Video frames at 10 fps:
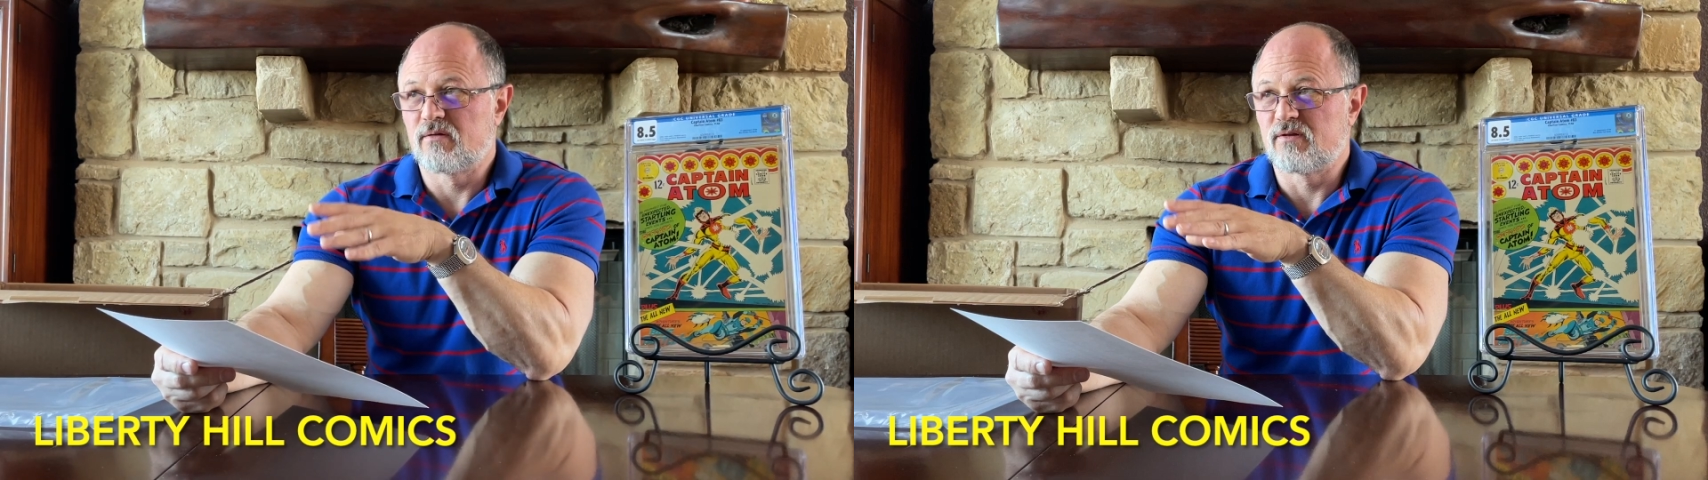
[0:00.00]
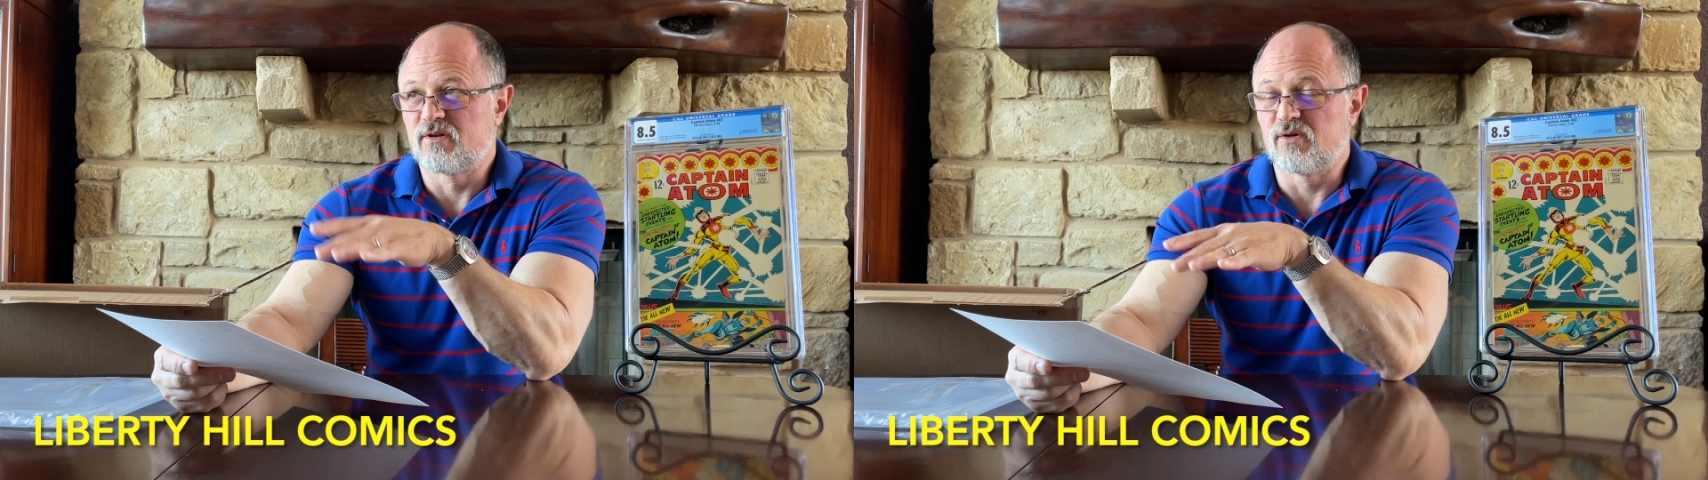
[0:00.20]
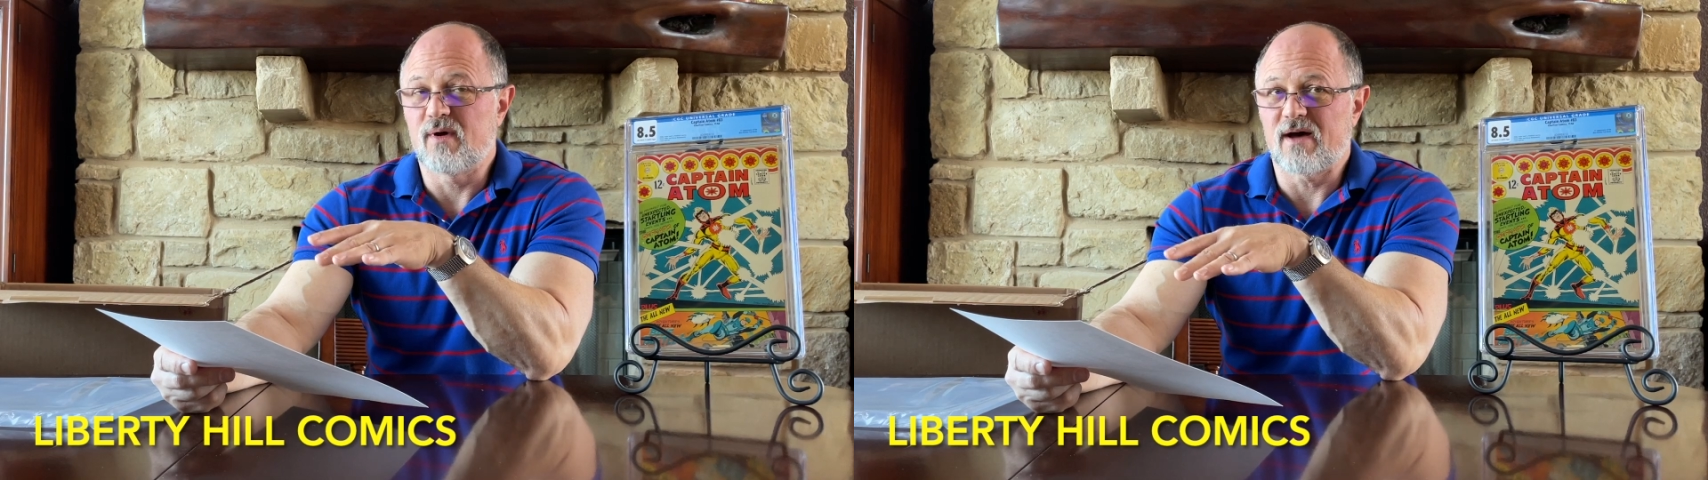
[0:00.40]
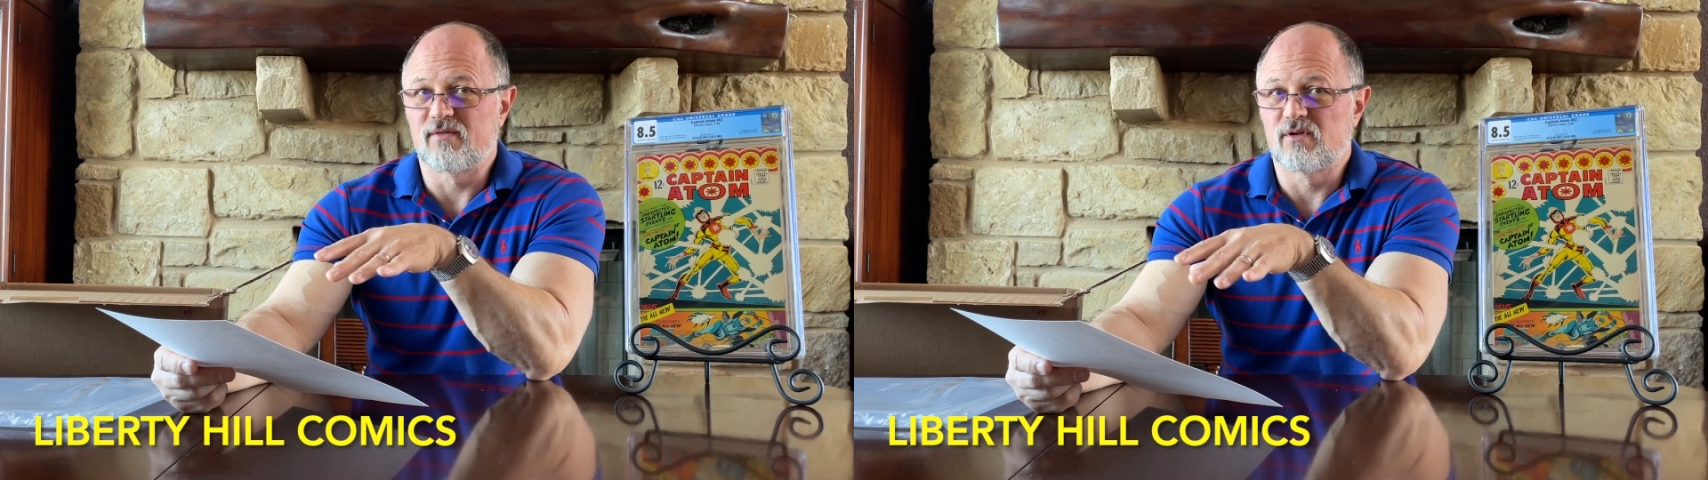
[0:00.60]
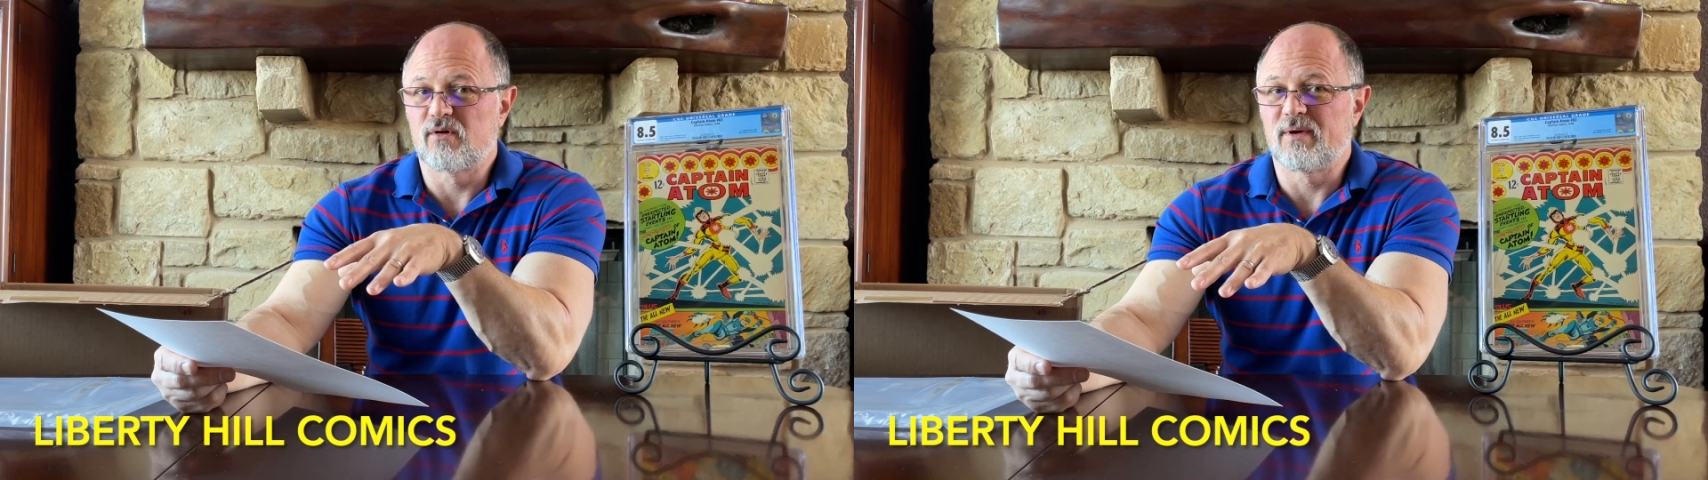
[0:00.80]
do have a
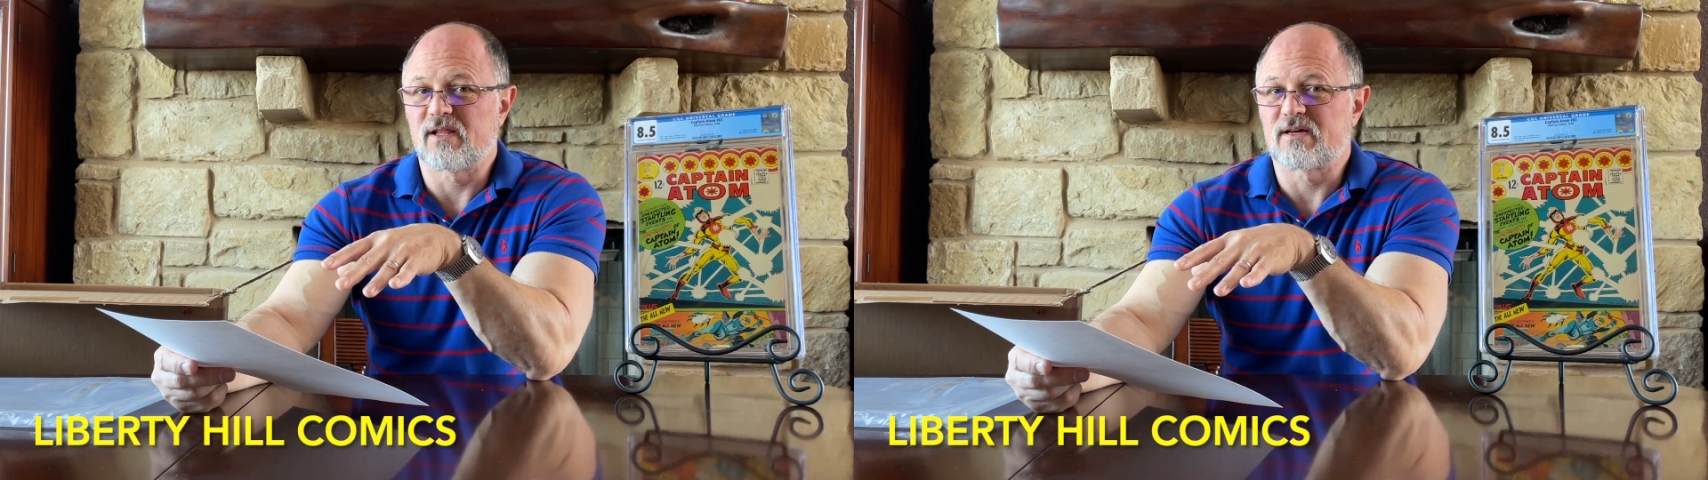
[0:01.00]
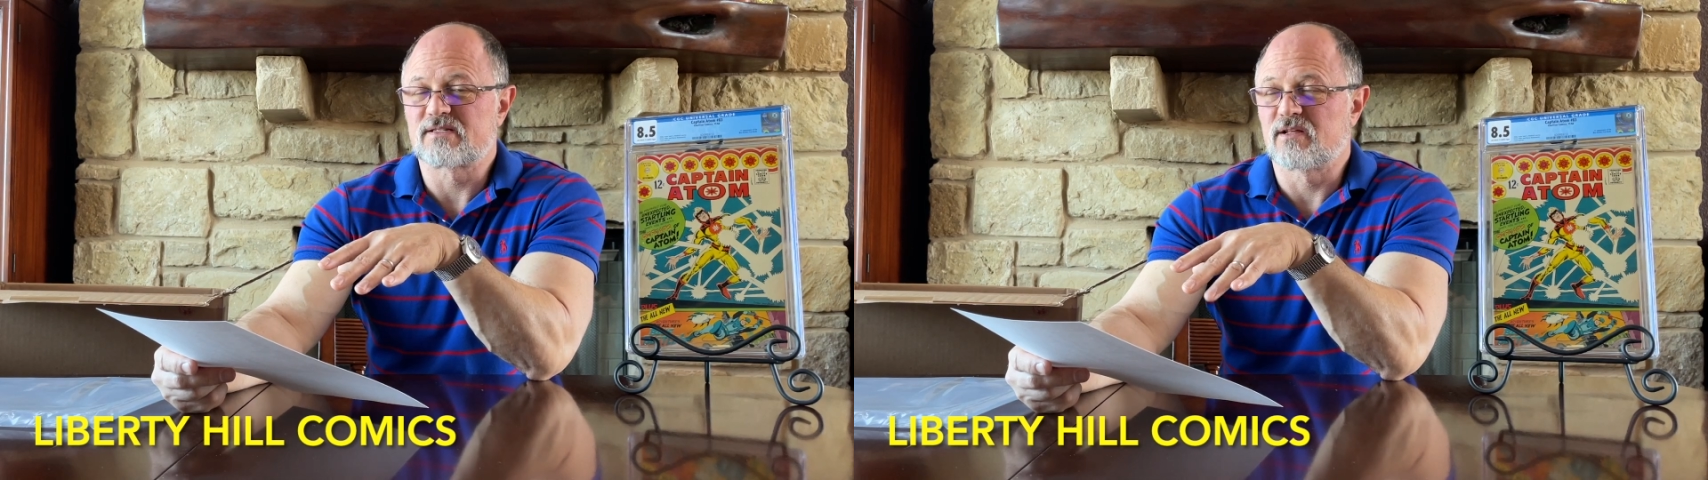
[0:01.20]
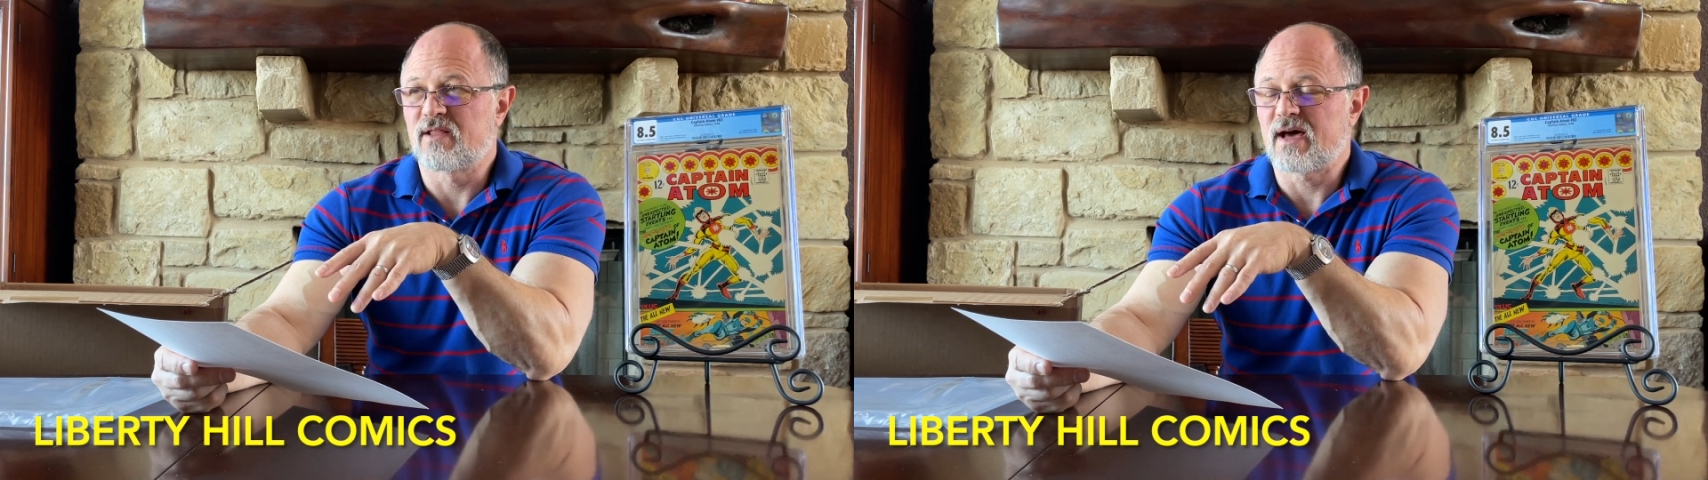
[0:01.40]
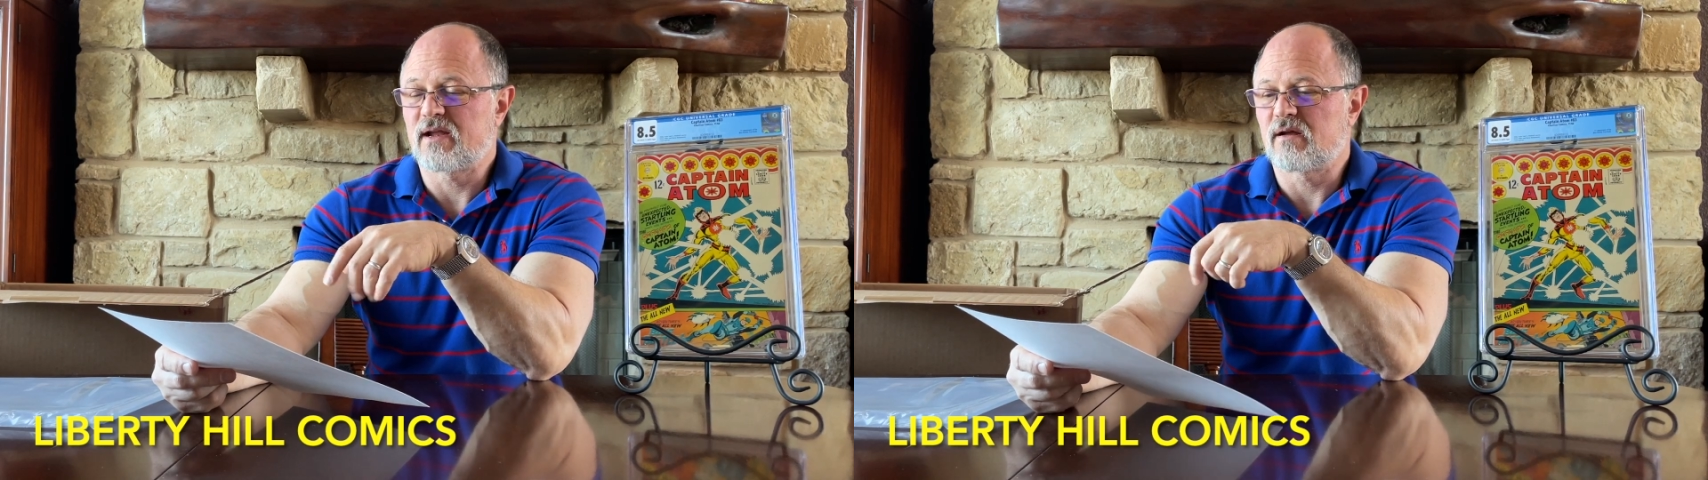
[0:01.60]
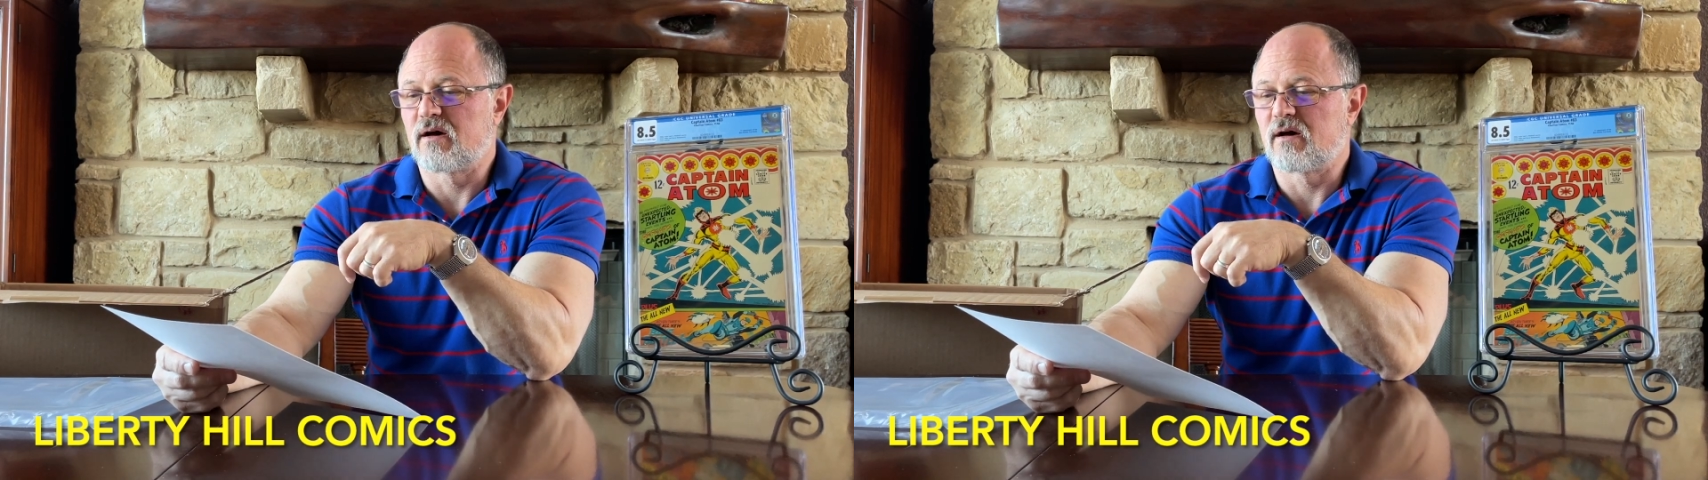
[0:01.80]
little bit less than that,